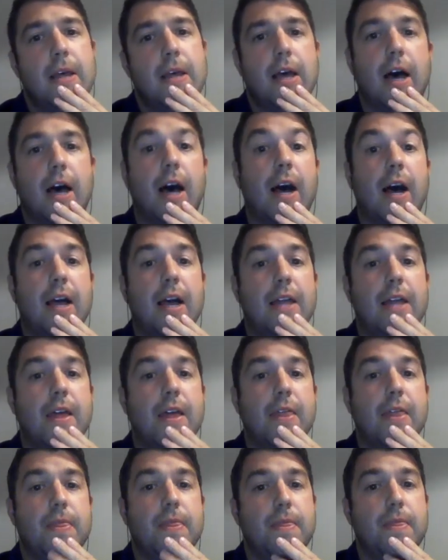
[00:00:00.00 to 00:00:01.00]
And
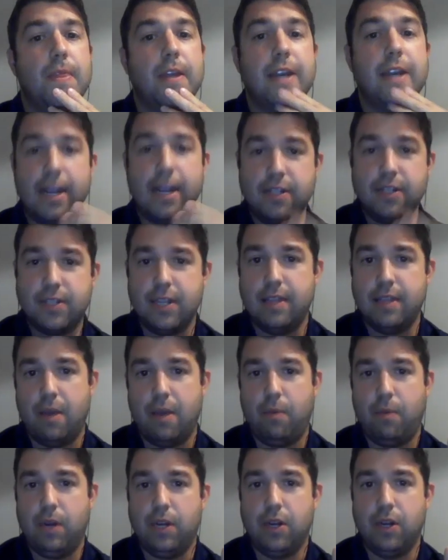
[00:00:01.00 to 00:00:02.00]
then the next thing
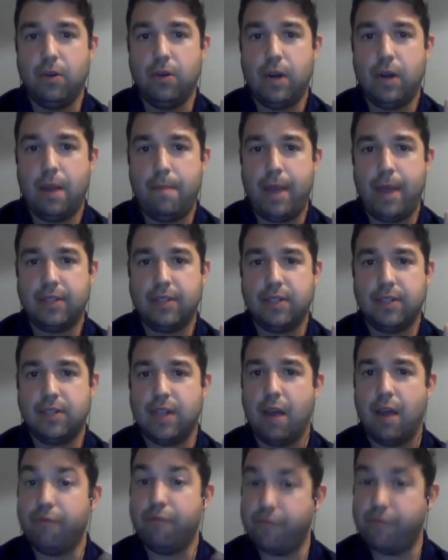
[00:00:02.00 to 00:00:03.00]
that we do, and I pass this
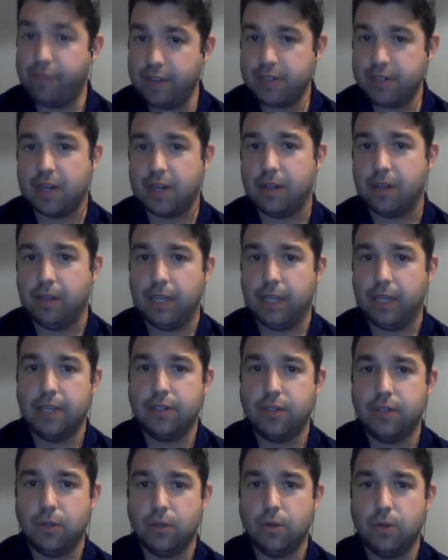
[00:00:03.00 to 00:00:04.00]
out physically
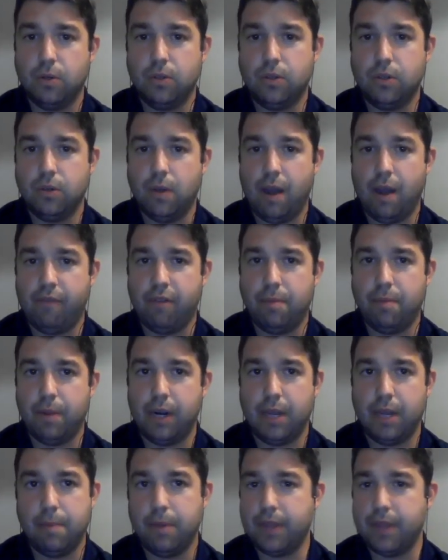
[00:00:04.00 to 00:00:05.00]
to
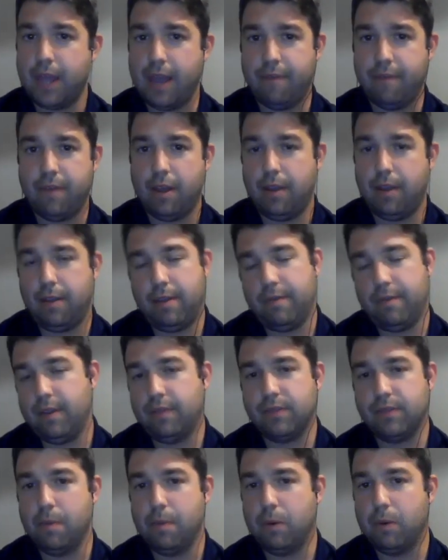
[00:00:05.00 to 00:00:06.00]
everybody, but they have
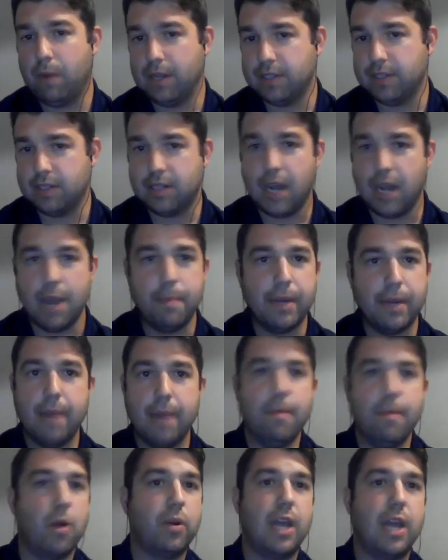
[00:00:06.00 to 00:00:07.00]
if someone wants to type it,
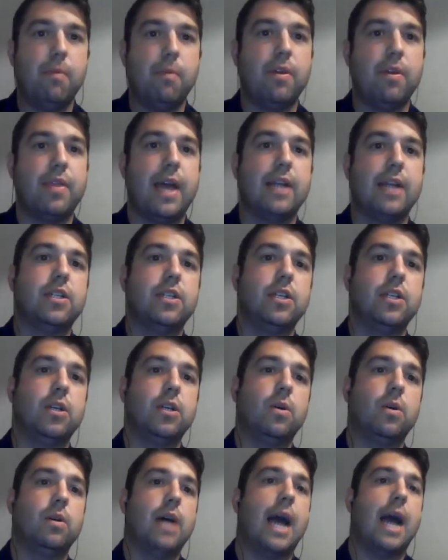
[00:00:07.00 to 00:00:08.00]
I'm okay with that
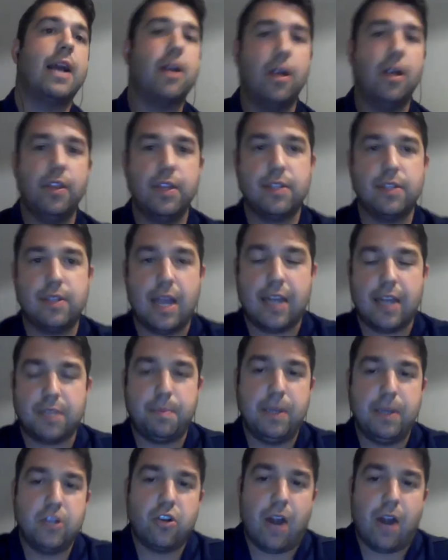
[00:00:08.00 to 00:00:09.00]
too. I call this the
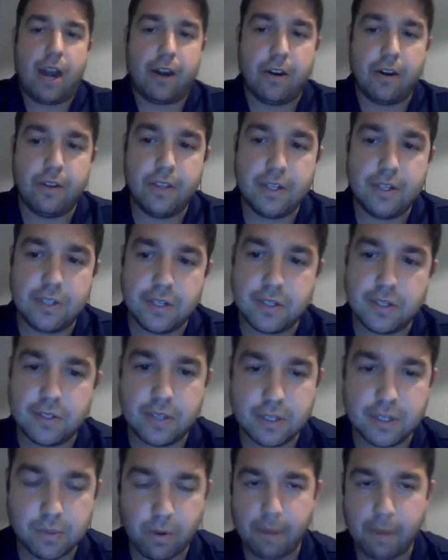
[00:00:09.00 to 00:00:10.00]
XP tracker, and this
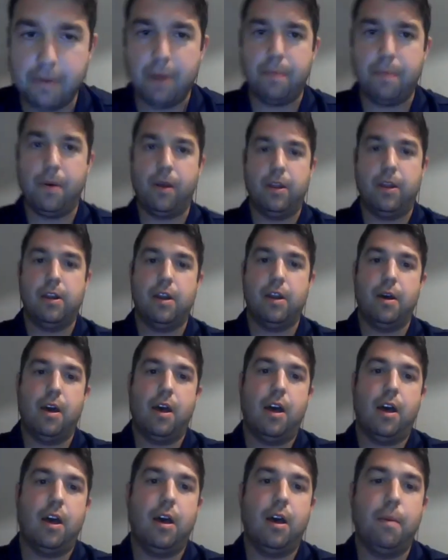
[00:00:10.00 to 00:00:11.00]
is where I'm going to put in
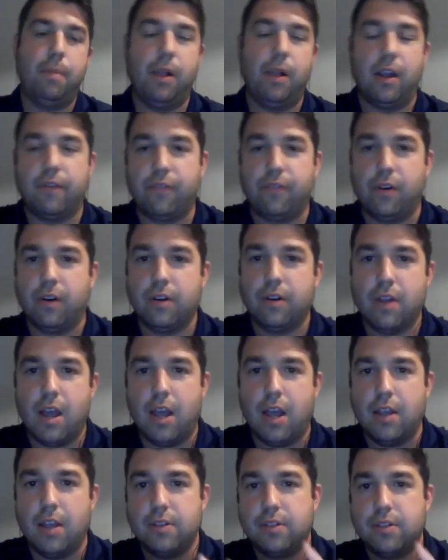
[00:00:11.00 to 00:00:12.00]
a plug
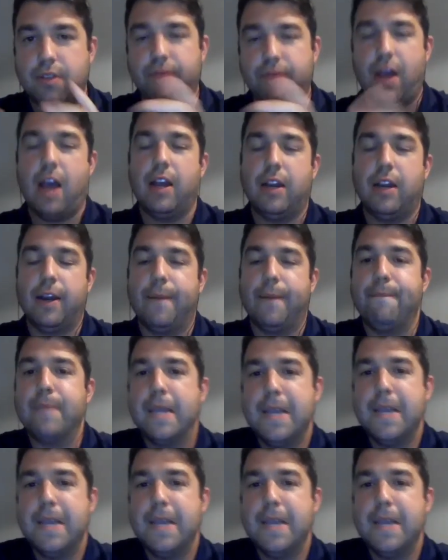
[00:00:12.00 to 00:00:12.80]
for Stefan here.